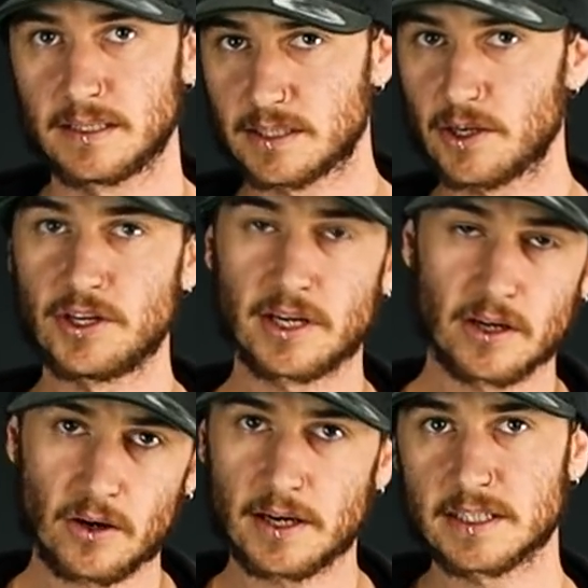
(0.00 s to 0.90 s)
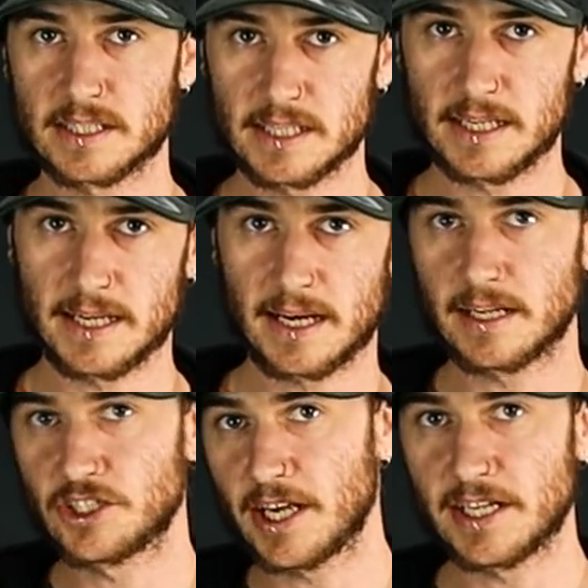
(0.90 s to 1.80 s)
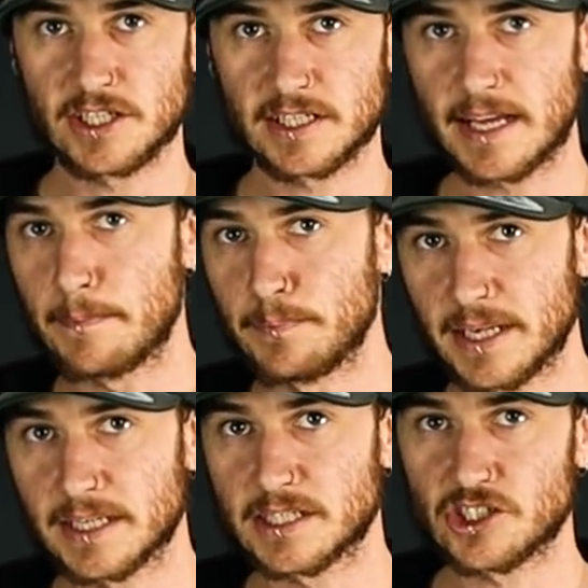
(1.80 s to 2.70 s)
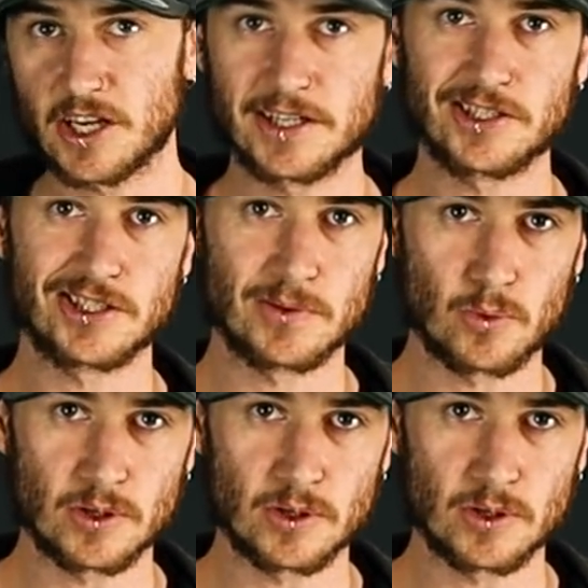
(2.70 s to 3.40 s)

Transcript: So you can kind of see how changing that mix changes the